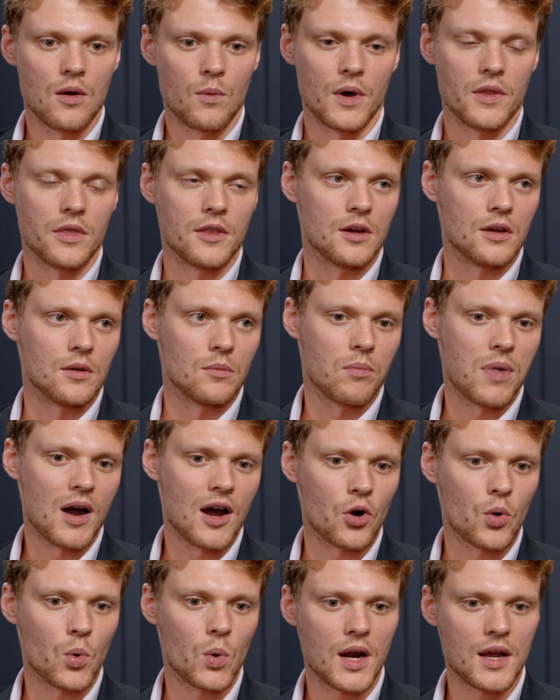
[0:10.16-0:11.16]
When the
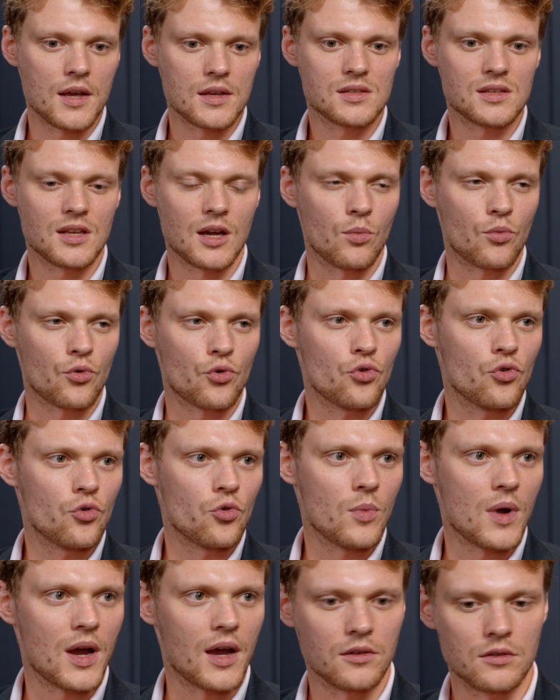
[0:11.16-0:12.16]
borrower has some
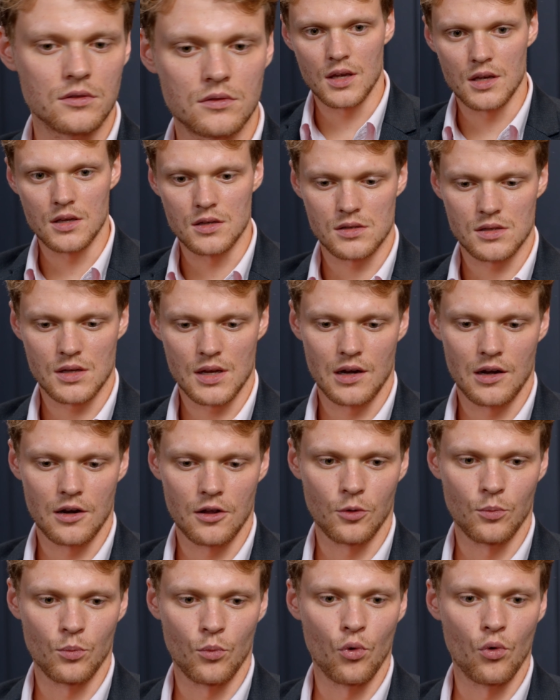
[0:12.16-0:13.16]
room and is a
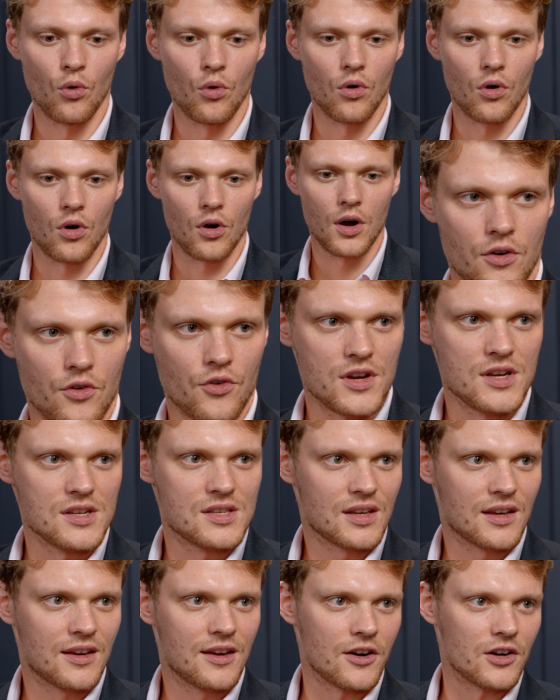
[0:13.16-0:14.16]
little more
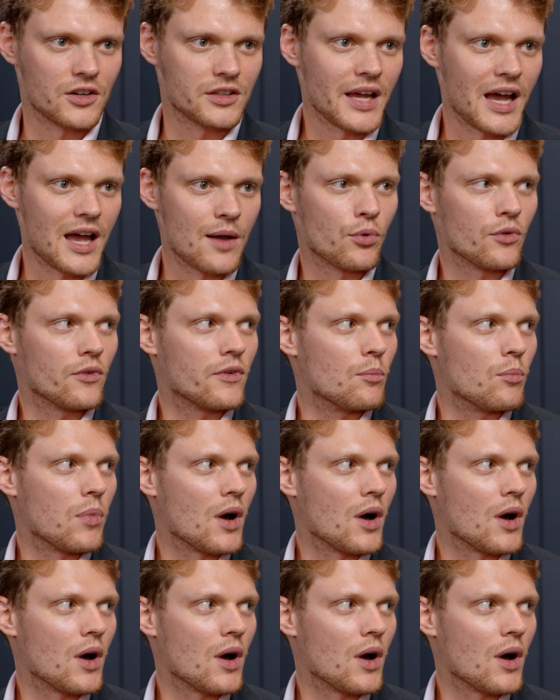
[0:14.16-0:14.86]
riskier type of a